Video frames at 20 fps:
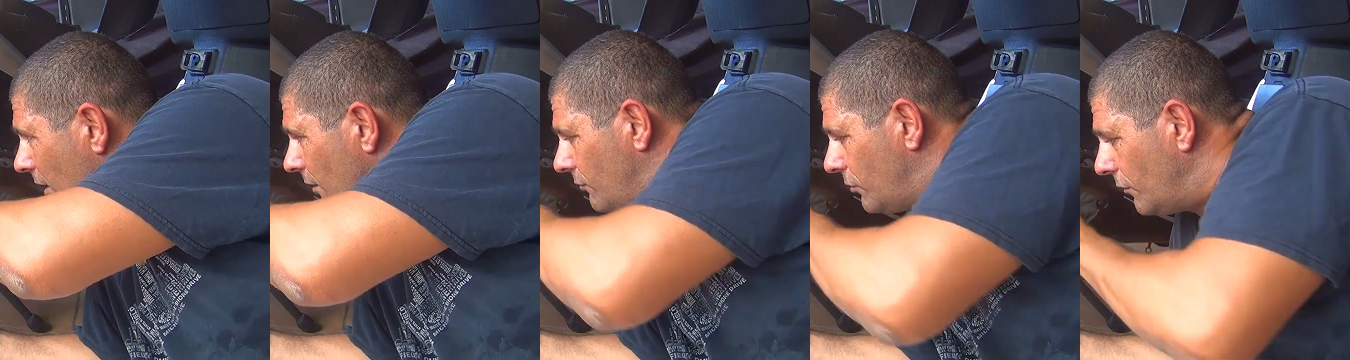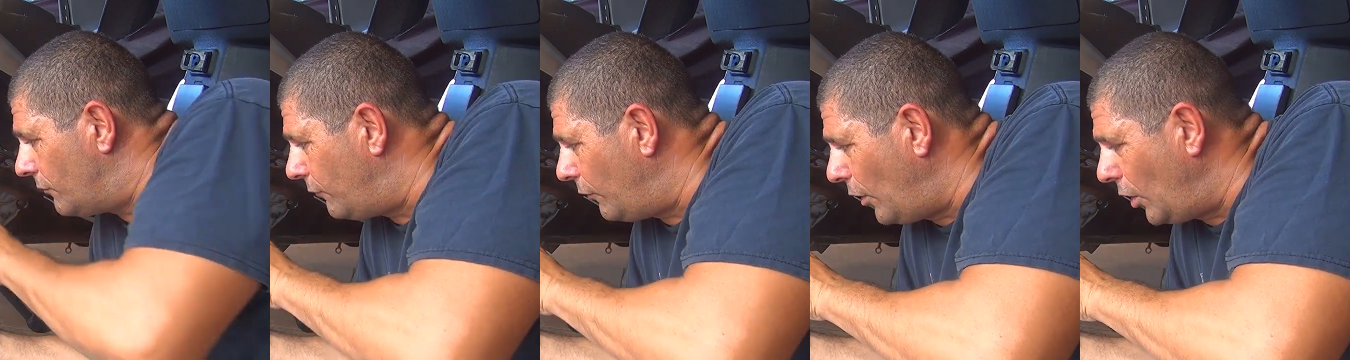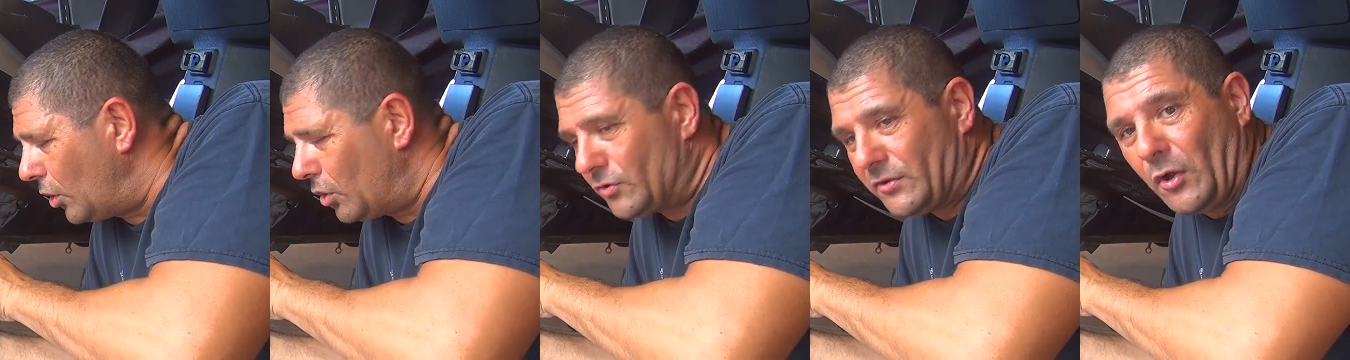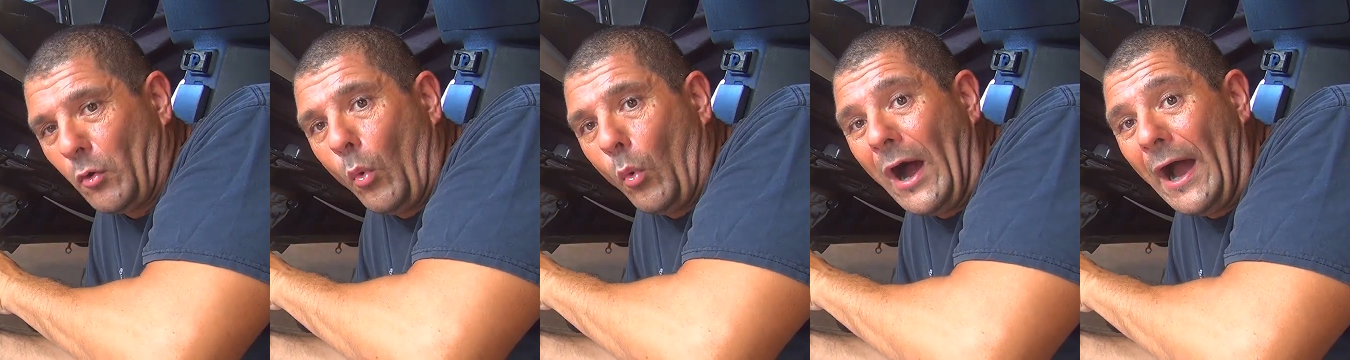if you follow
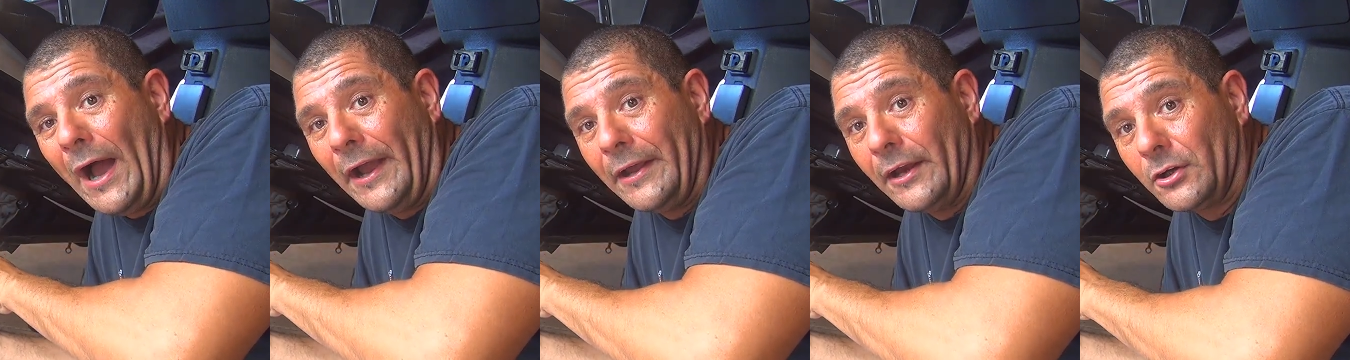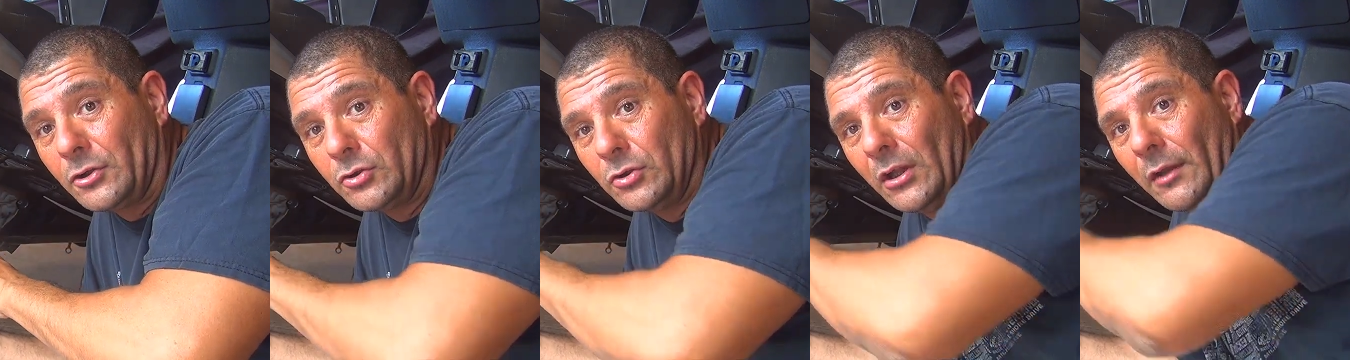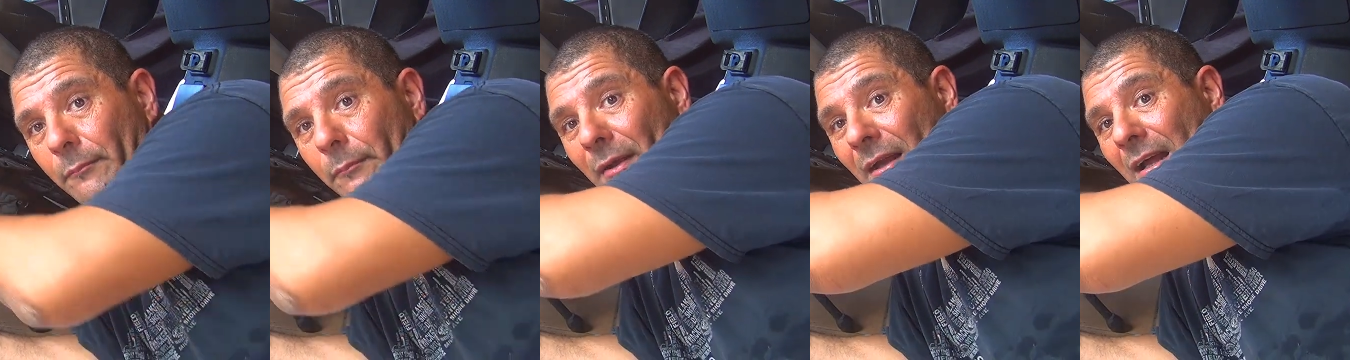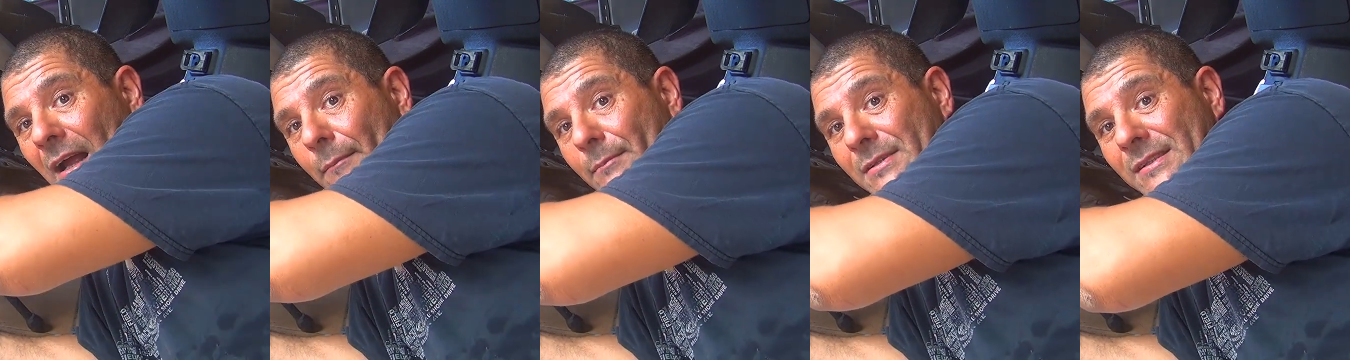the wire to the
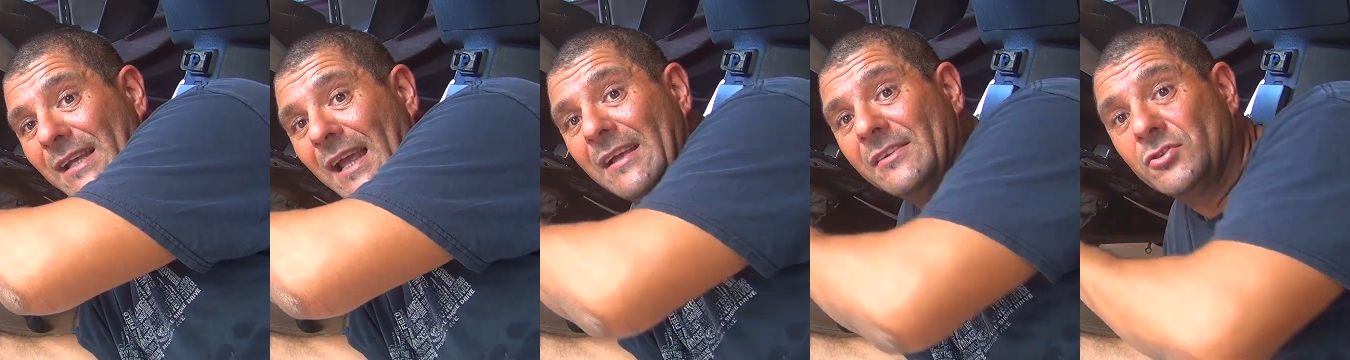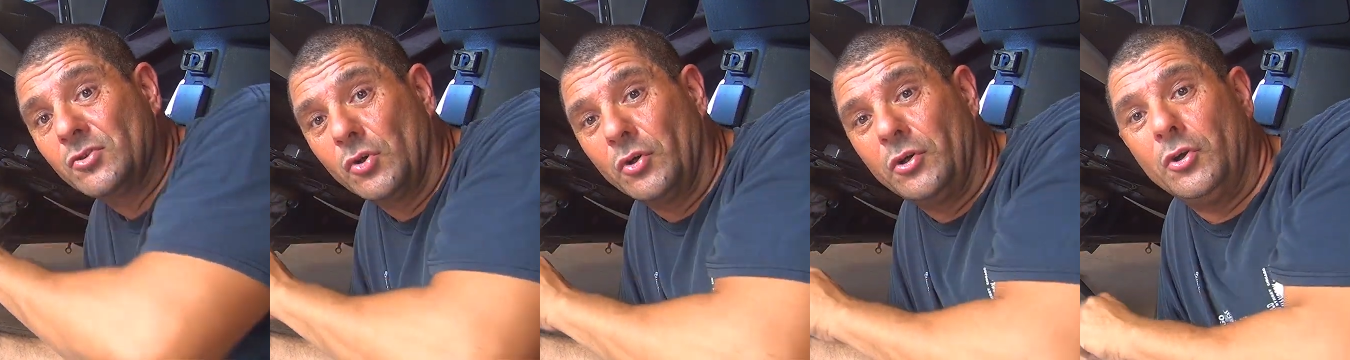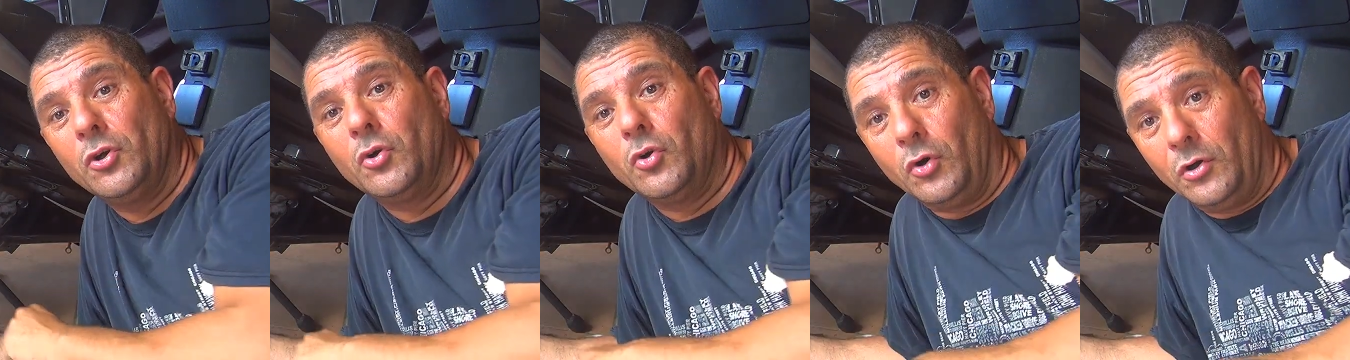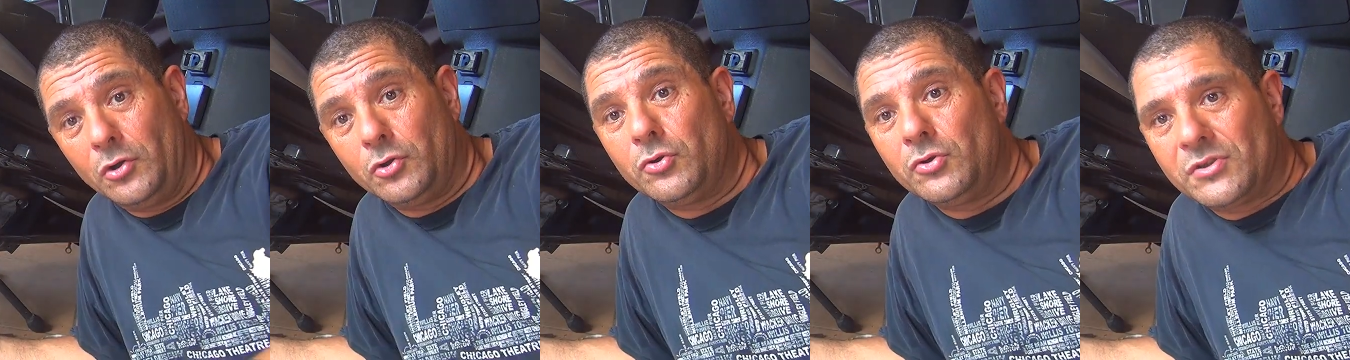pickup sensor, you're
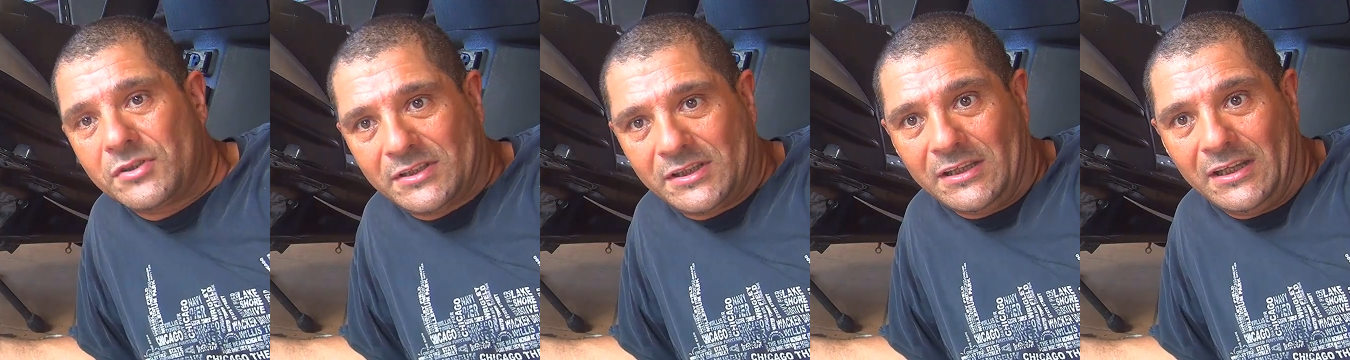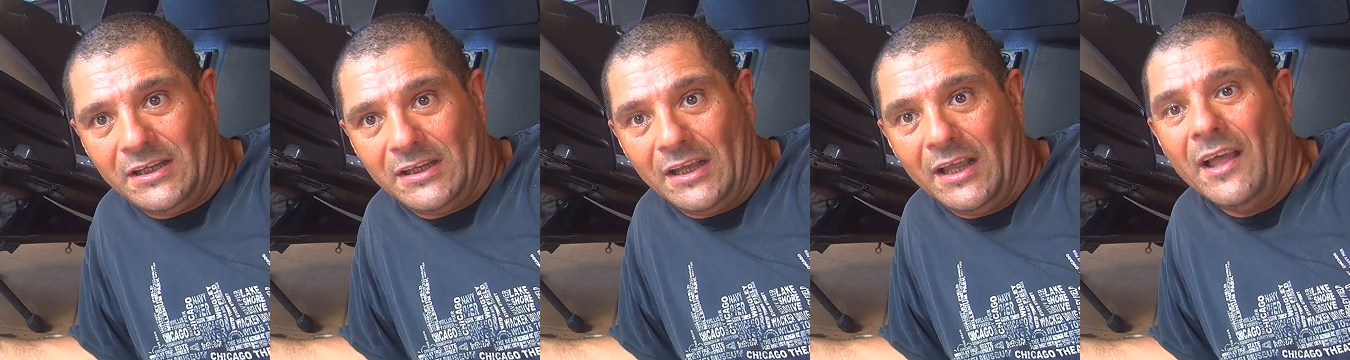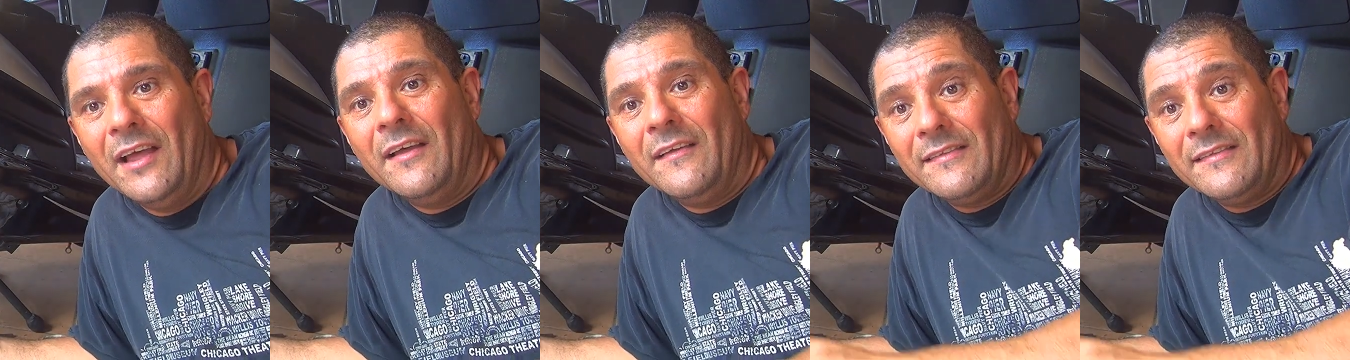going to see